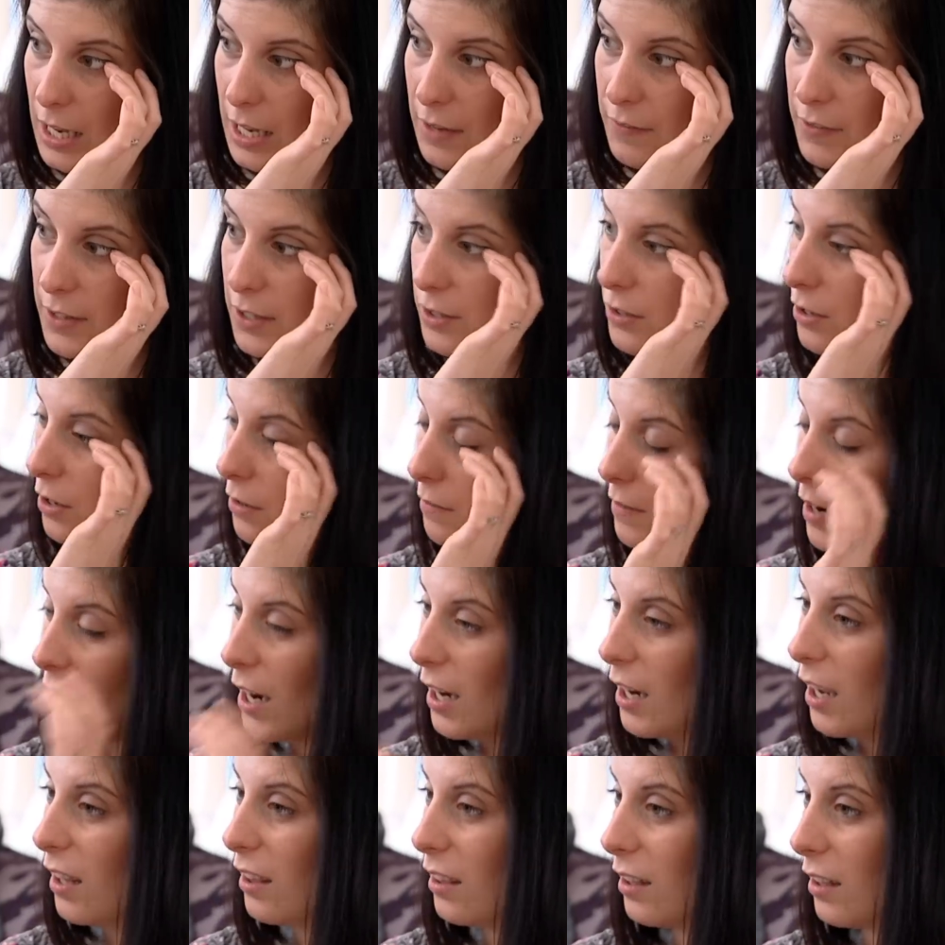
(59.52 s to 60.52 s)
If it's not
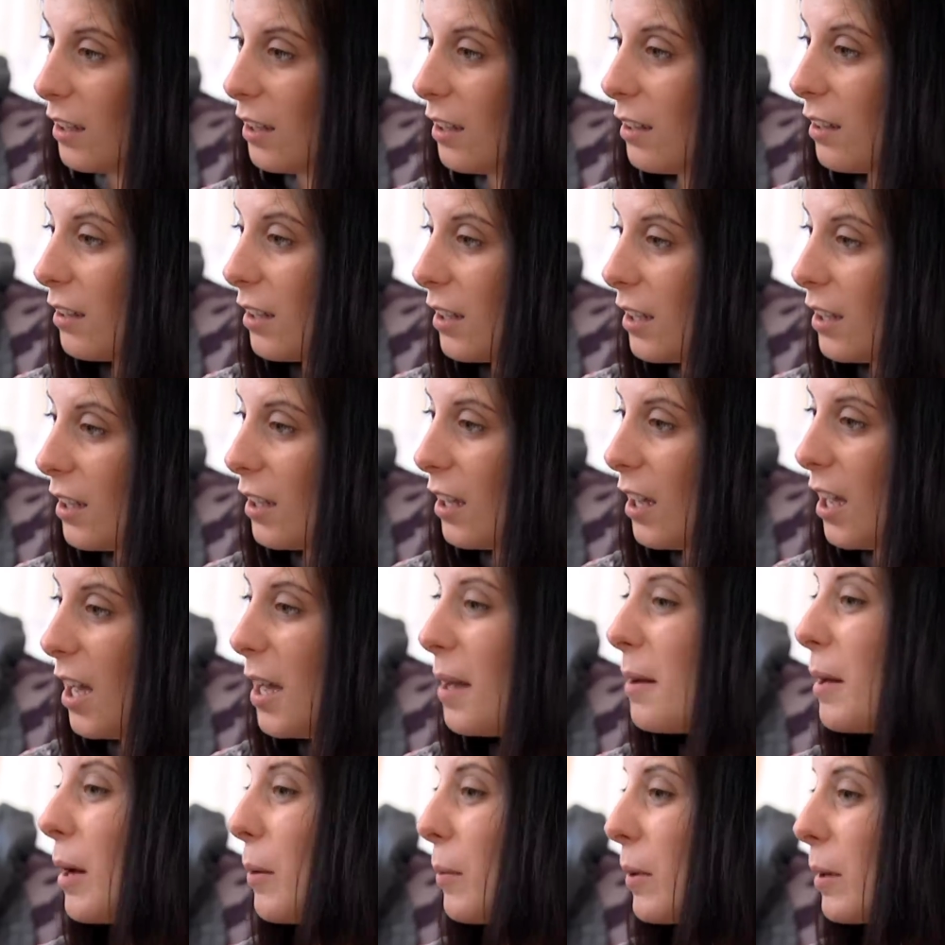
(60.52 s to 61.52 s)
right, I think
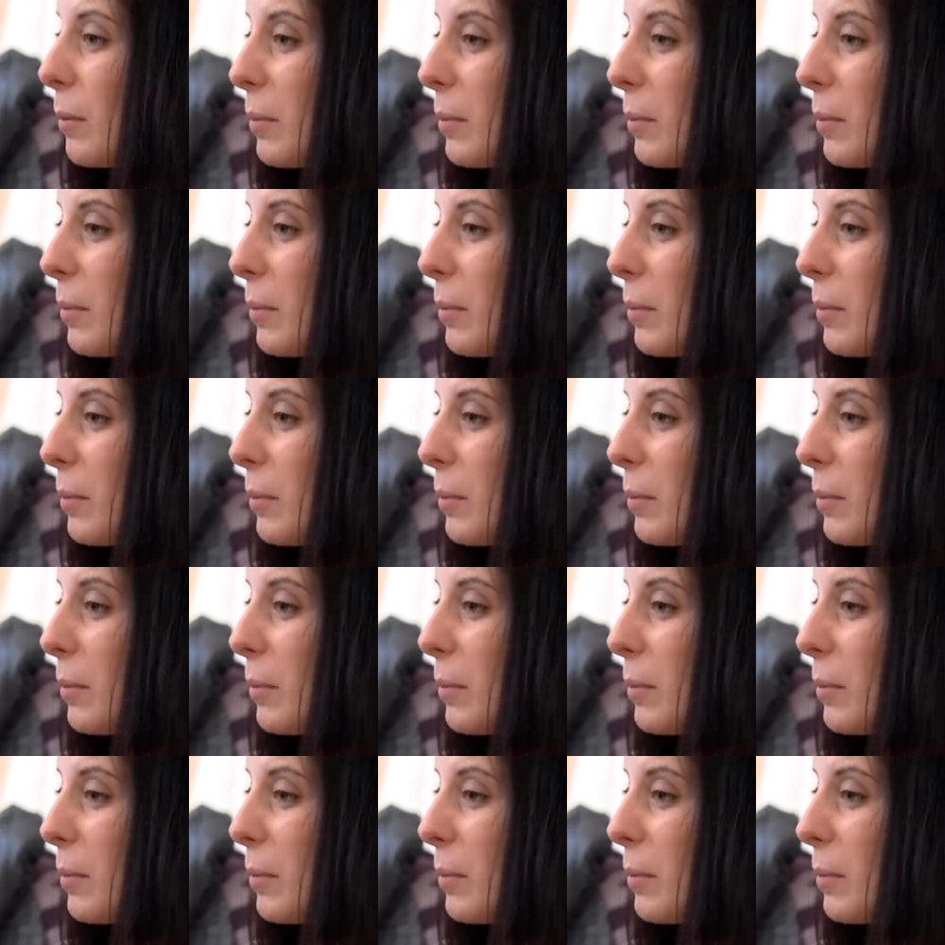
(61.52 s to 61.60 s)
I